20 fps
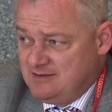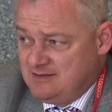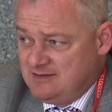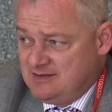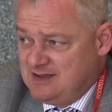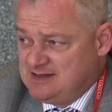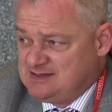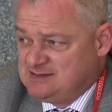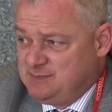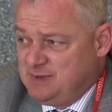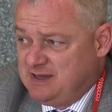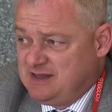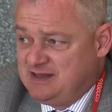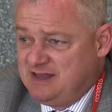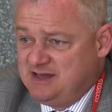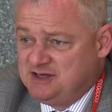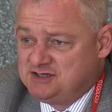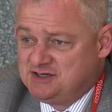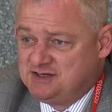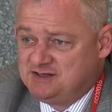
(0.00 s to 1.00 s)
the
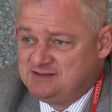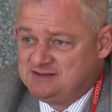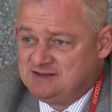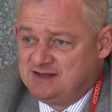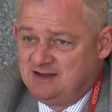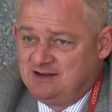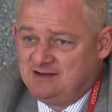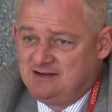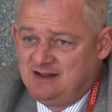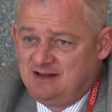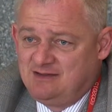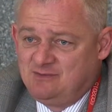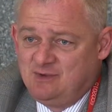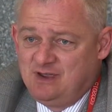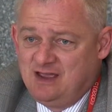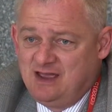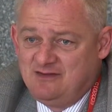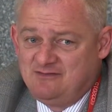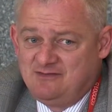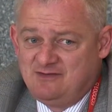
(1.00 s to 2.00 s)
expectations are that we
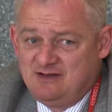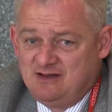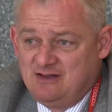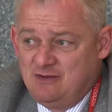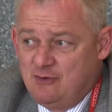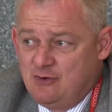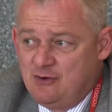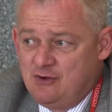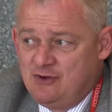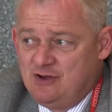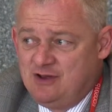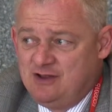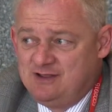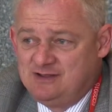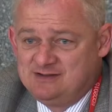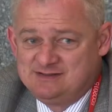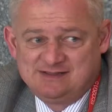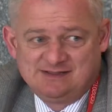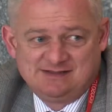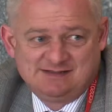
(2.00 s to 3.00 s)
have an early
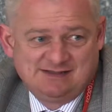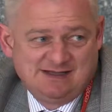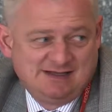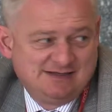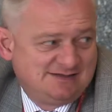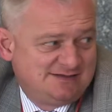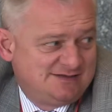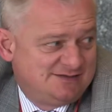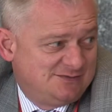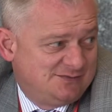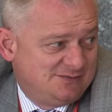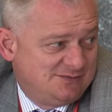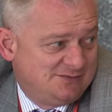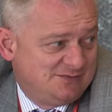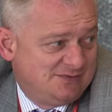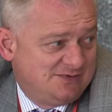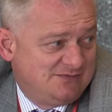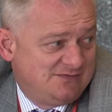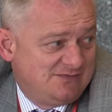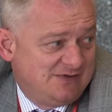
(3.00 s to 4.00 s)
success
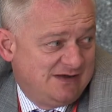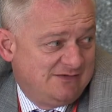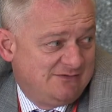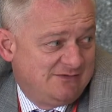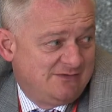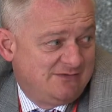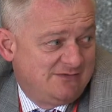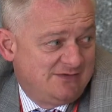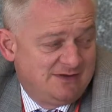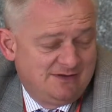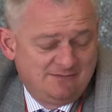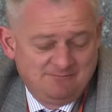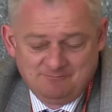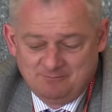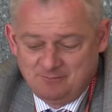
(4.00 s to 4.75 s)
with everything.